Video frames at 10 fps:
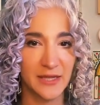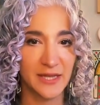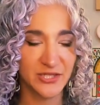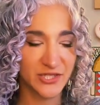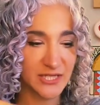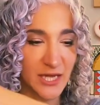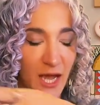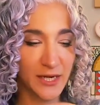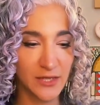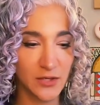that's just
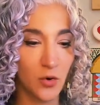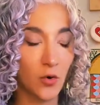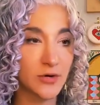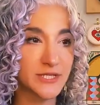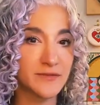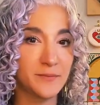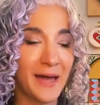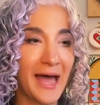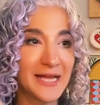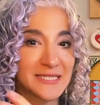cutting the cords of the
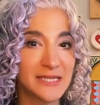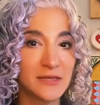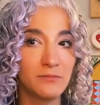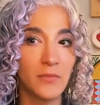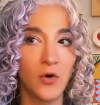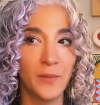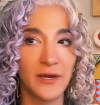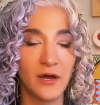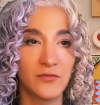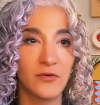past in the
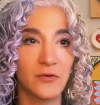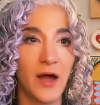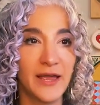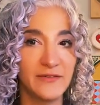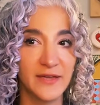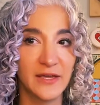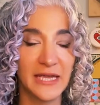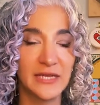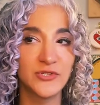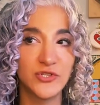moment of
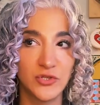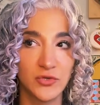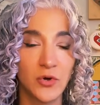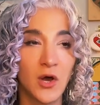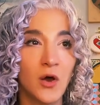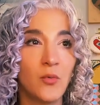arriving into